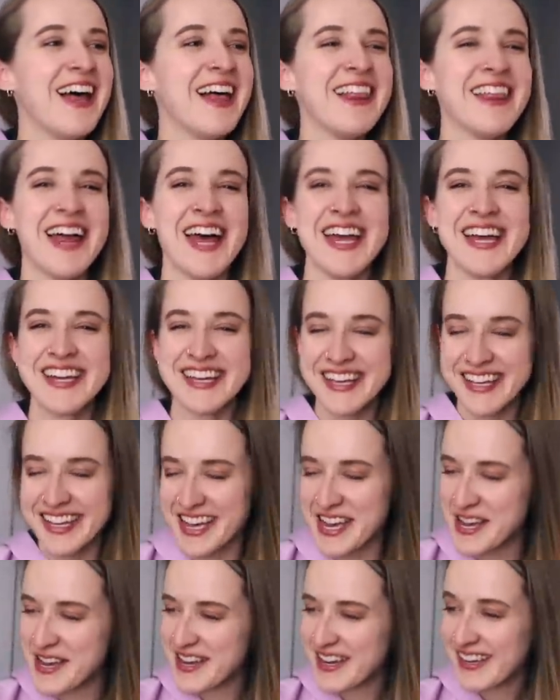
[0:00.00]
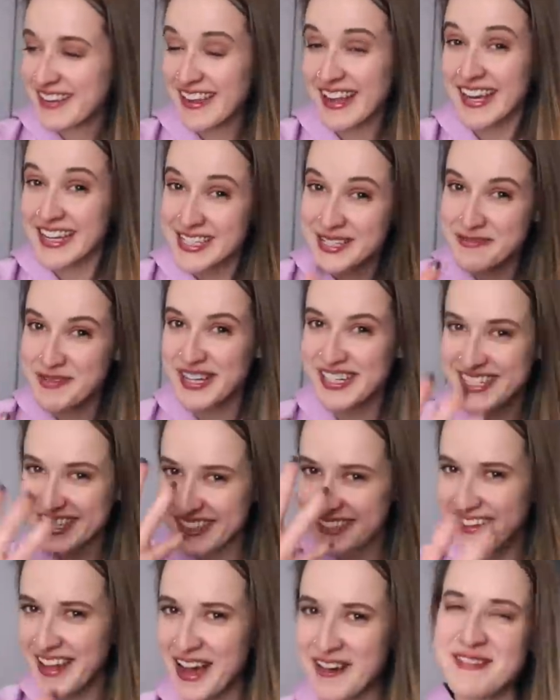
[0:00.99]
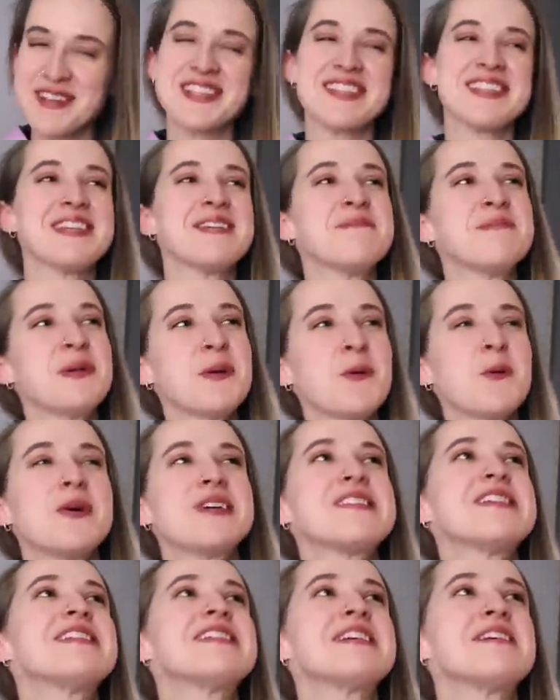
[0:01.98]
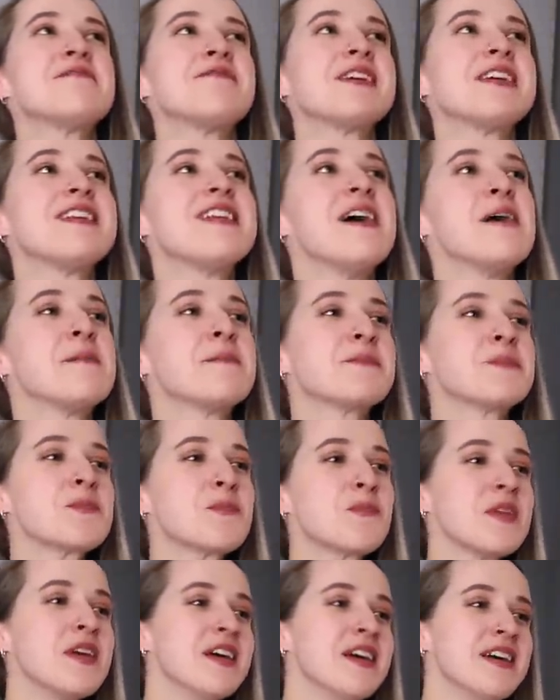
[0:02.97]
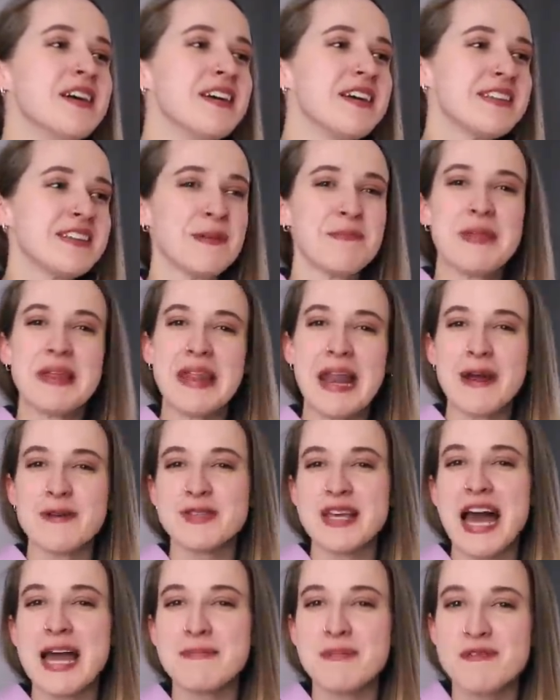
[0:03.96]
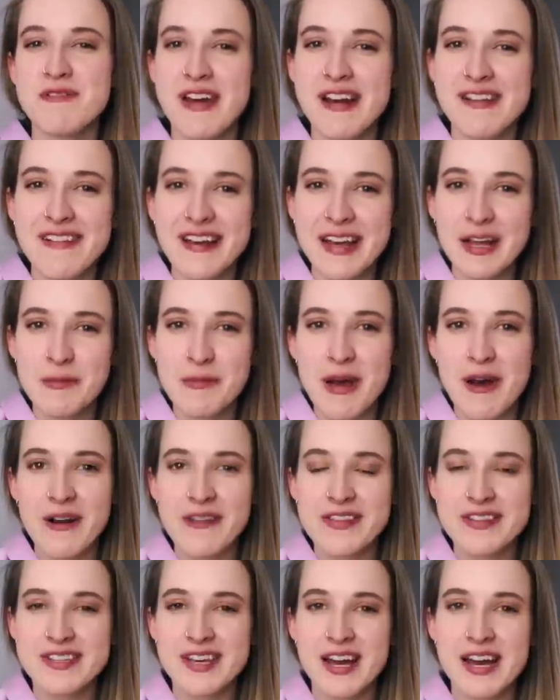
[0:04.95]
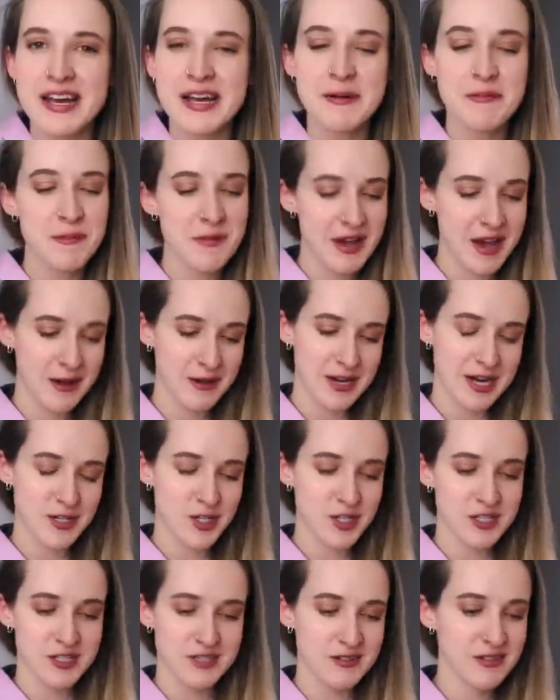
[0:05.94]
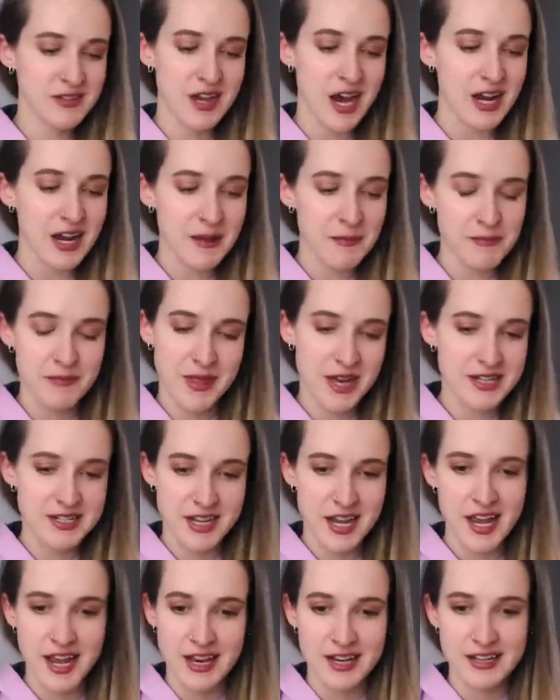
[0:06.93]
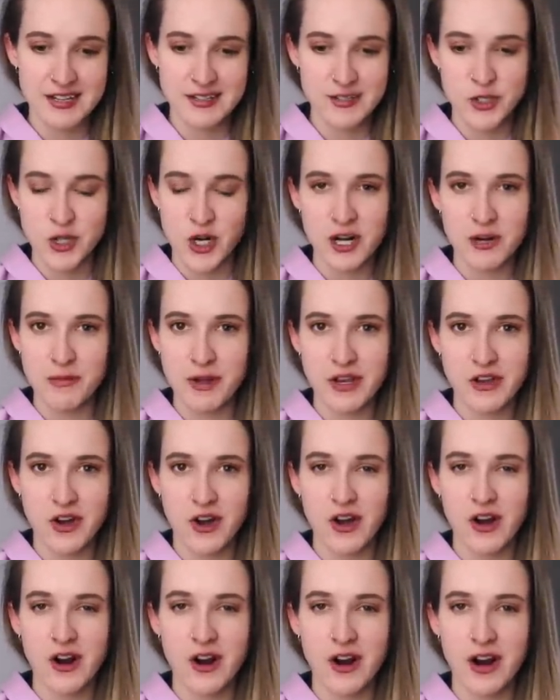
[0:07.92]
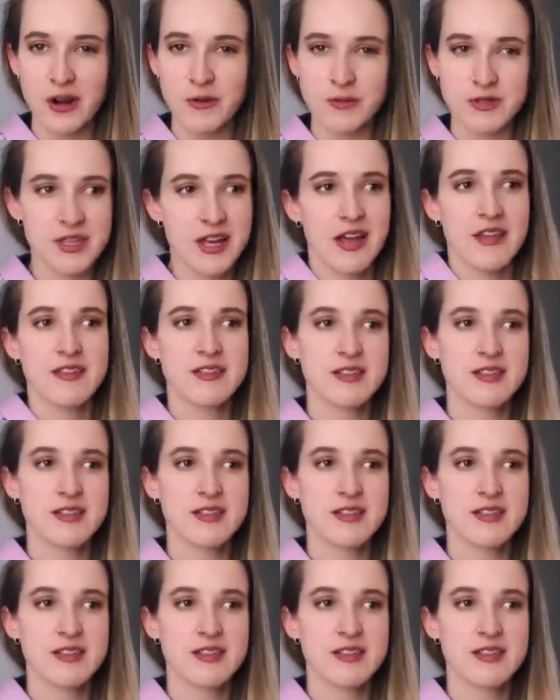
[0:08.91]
like it's a big deal, obviously, but it wasn't even something that I was hyperventilating about at the time. I just got up that day and started my car and was like,